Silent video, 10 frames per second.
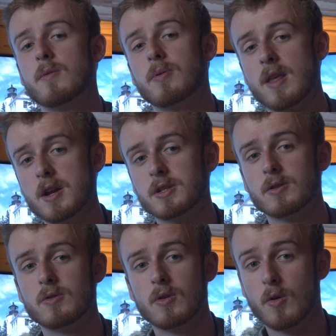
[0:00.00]

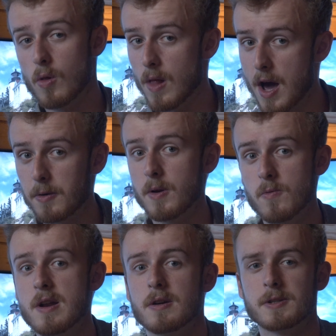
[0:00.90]
potential lottery
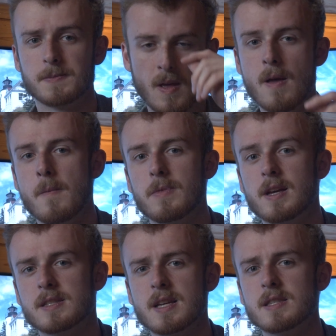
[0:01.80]
winners. The
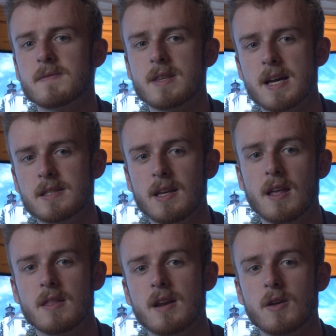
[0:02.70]
extensive
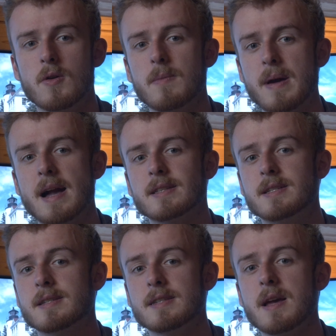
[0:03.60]
testing and then going back
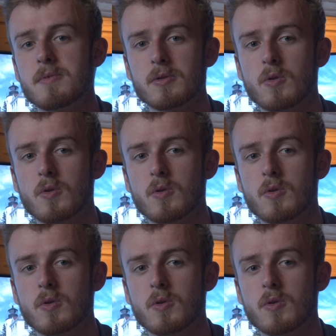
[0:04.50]
to disable